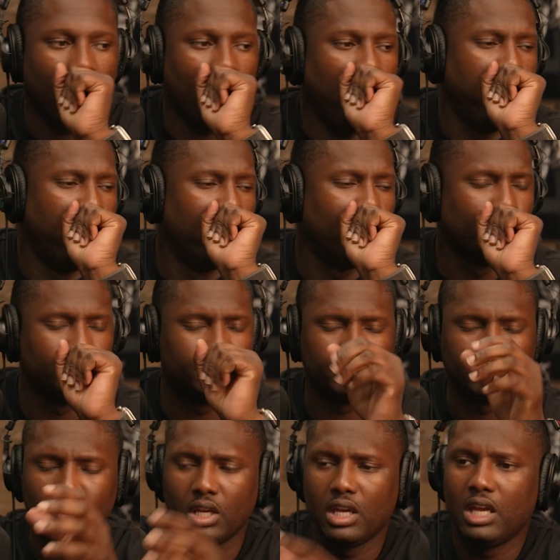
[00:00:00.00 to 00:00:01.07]

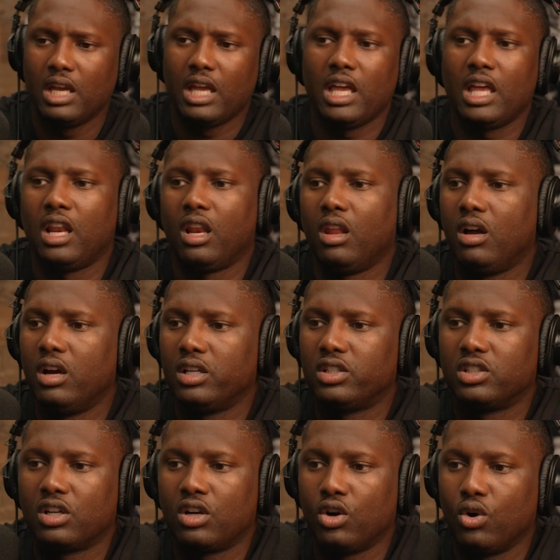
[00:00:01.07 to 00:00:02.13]
and launch
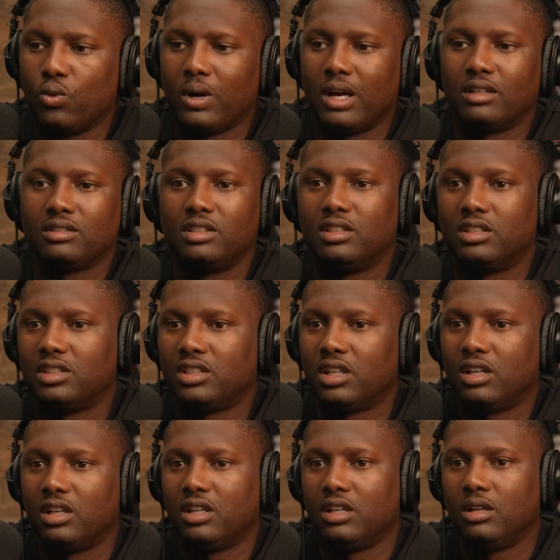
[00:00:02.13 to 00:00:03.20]
a go route to
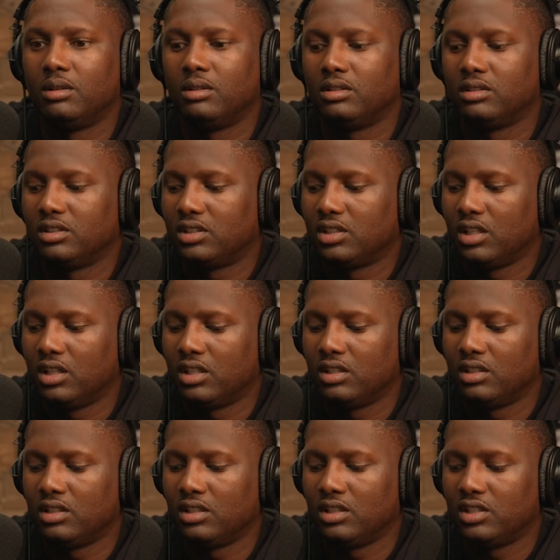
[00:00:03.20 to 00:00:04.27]

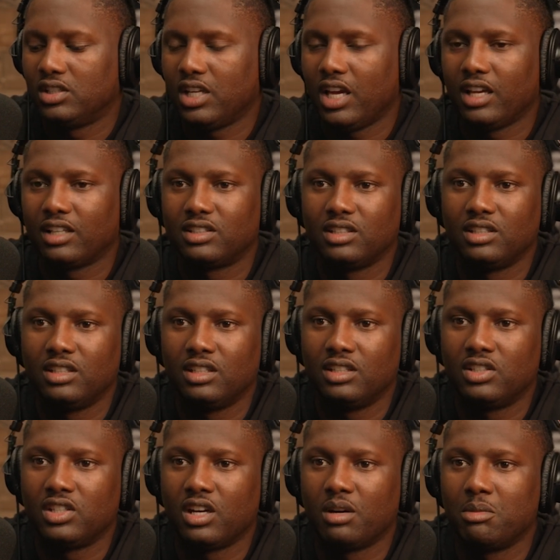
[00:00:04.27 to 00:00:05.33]
Deshaun Jackson and
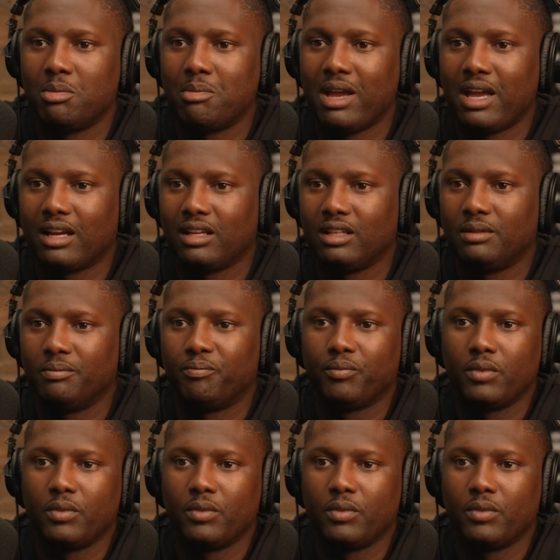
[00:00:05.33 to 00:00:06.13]
Jeremy Maclin,